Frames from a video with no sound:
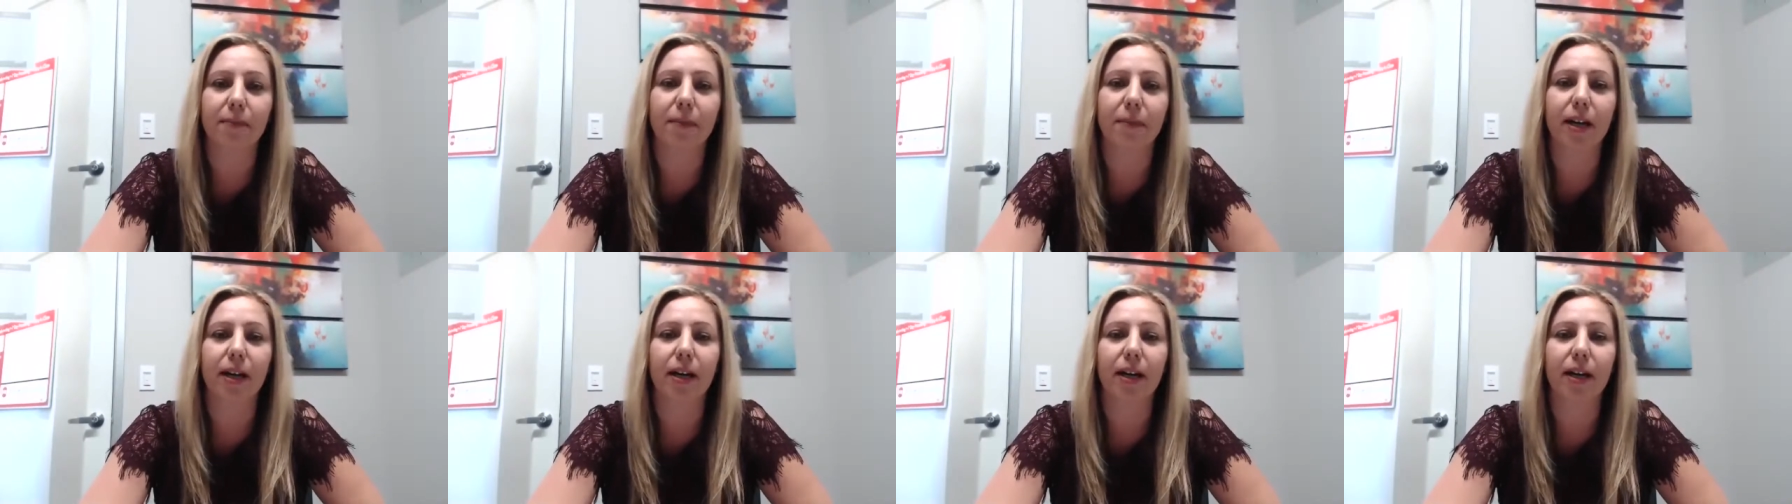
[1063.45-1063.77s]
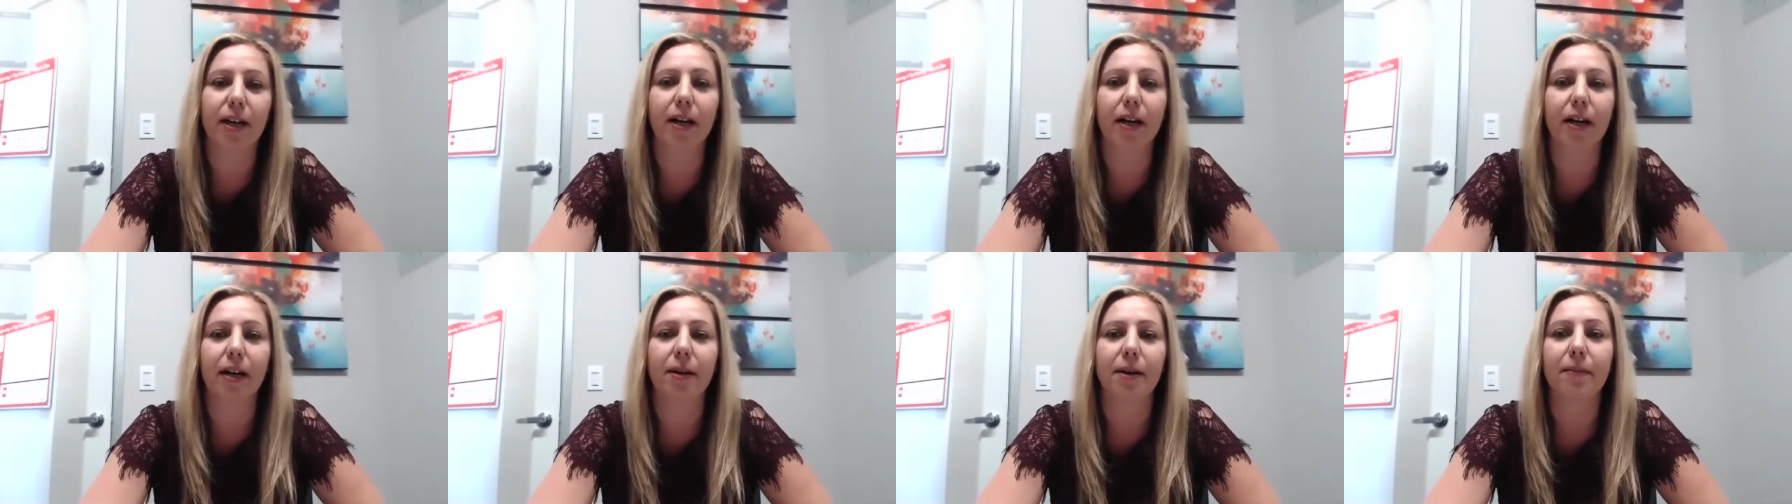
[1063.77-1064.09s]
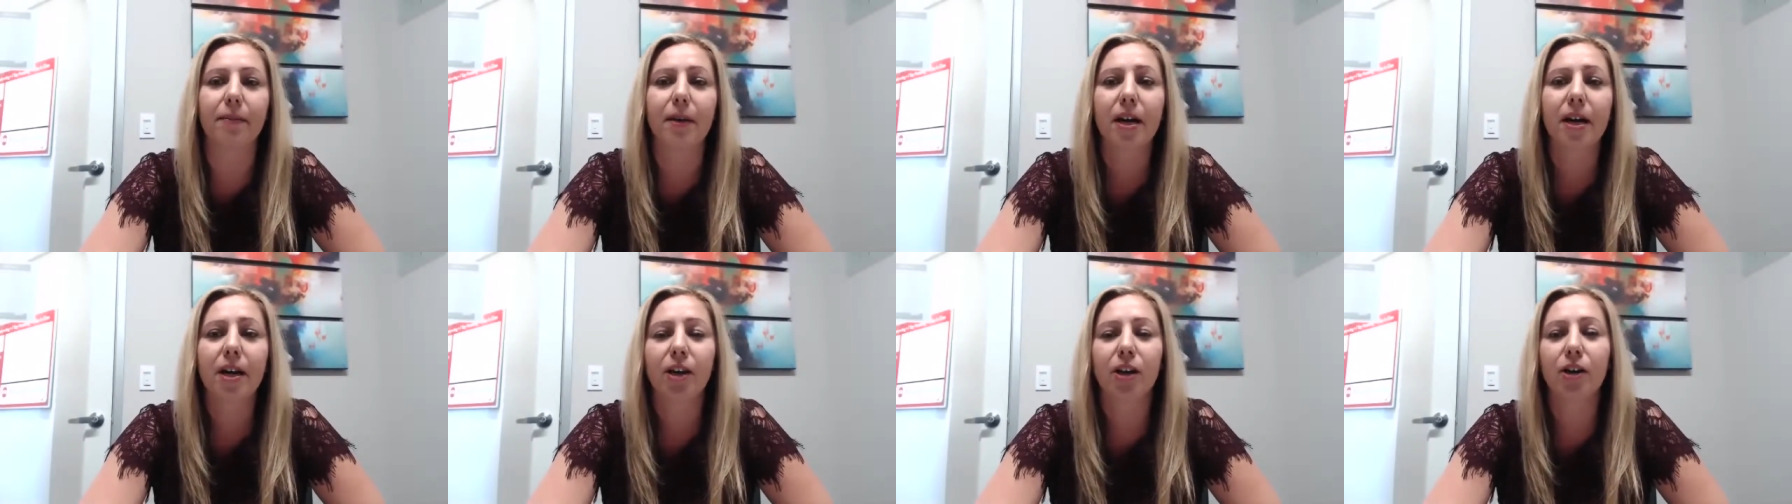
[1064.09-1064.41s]
But,
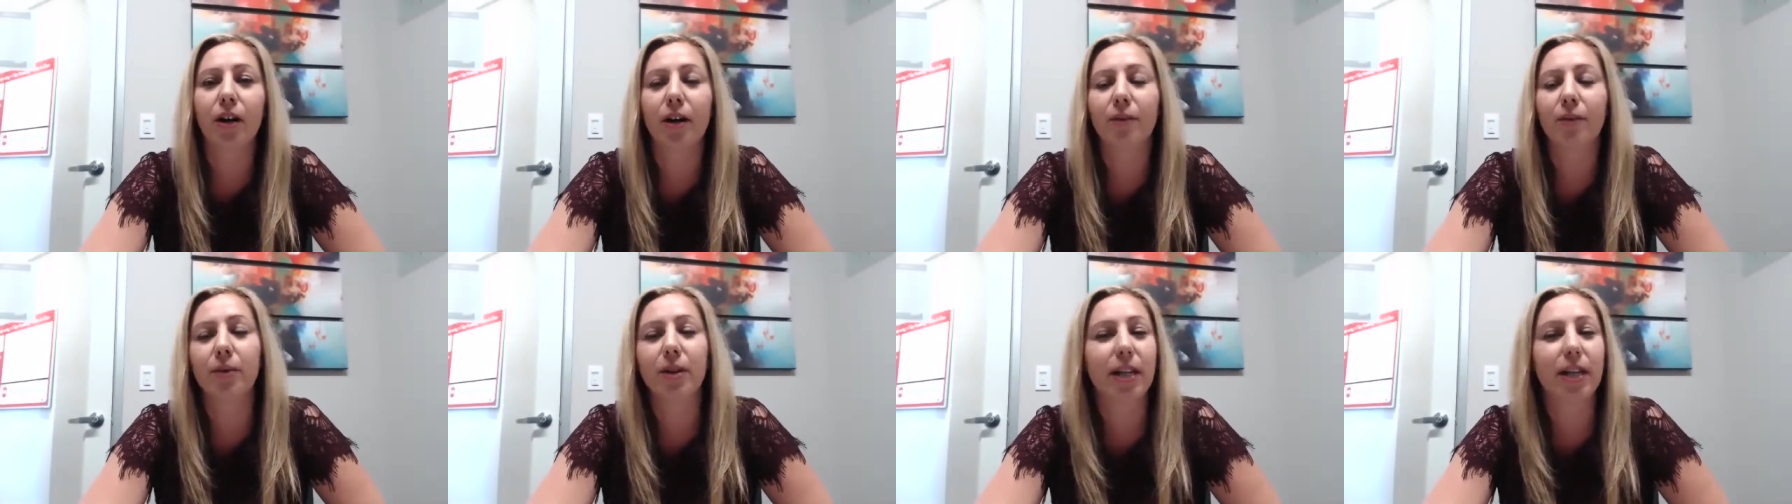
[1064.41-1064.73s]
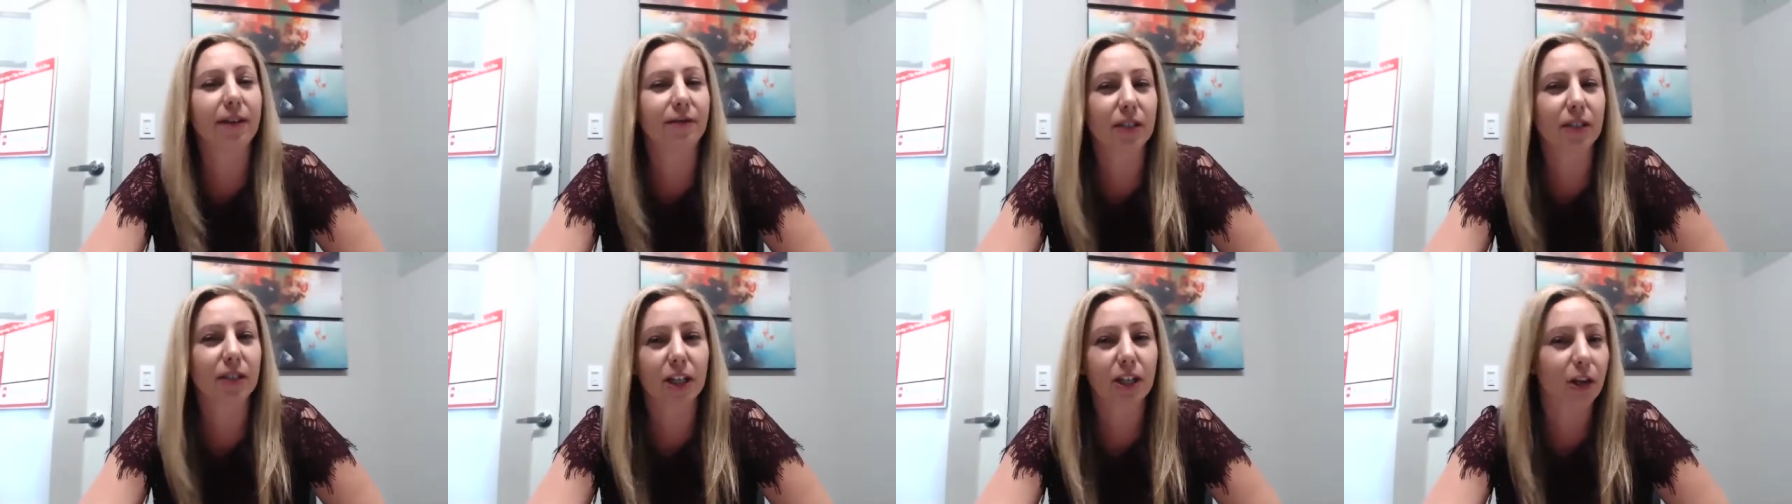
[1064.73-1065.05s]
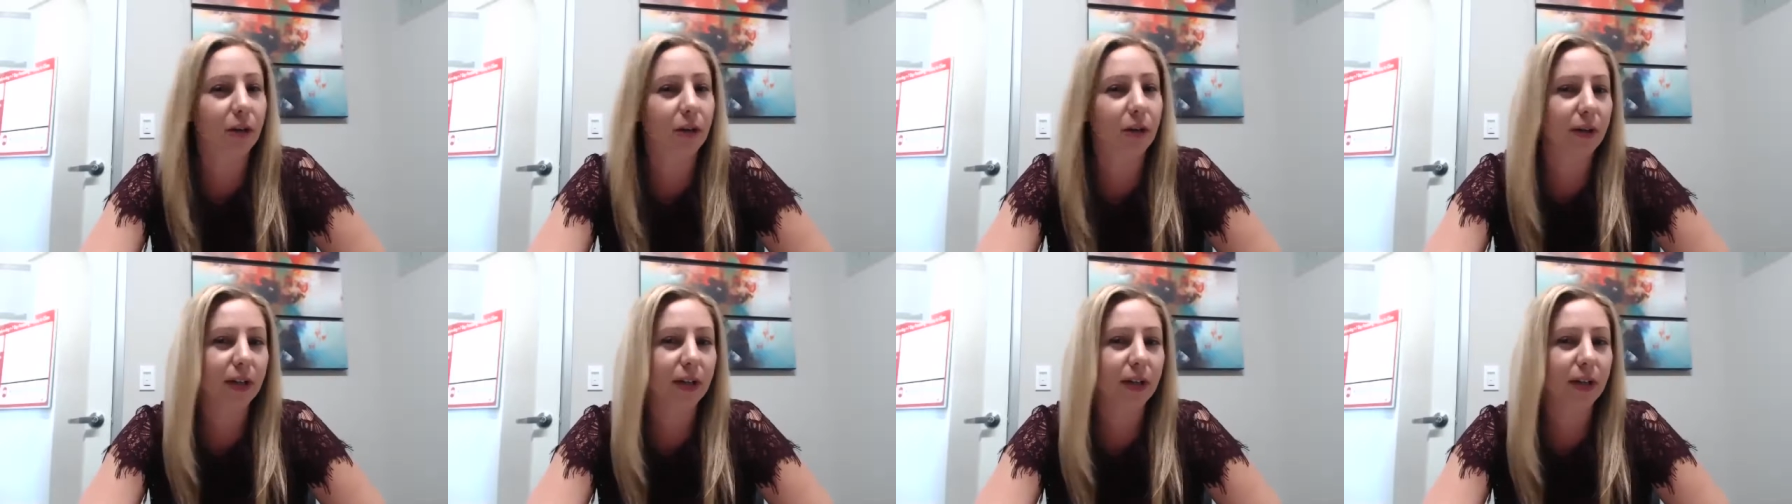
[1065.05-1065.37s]
you know, I really have to get
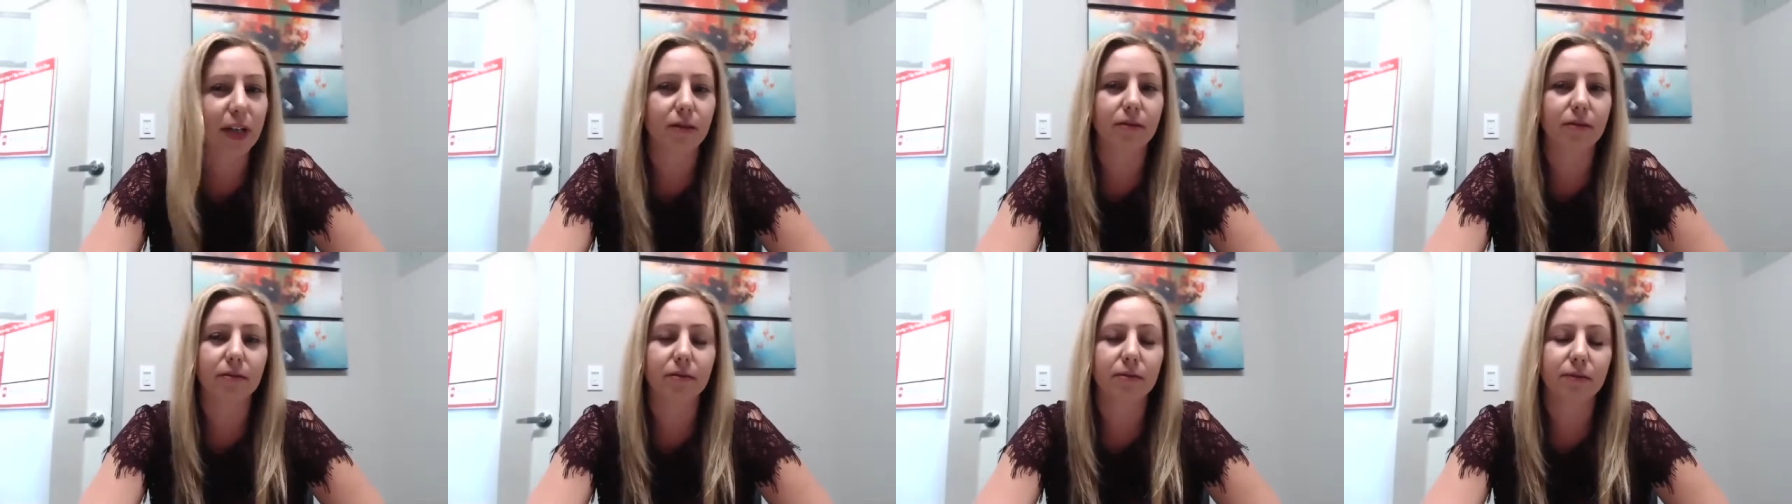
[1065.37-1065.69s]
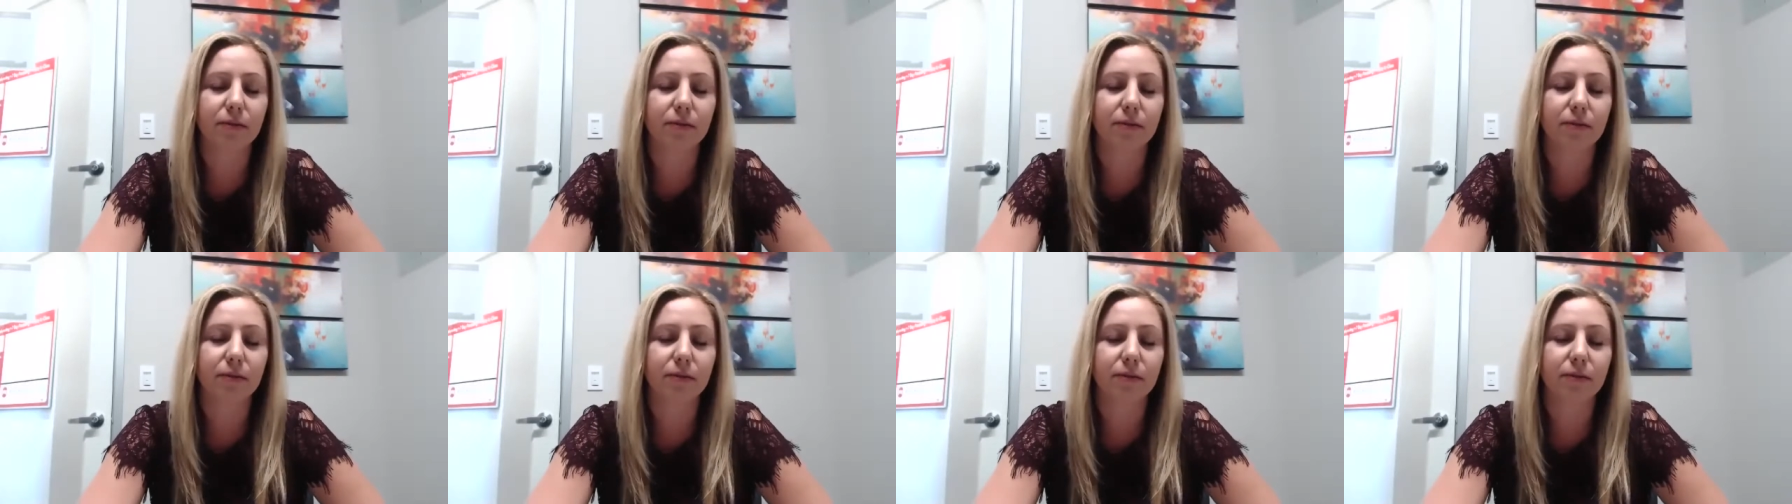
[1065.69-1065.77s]
going now.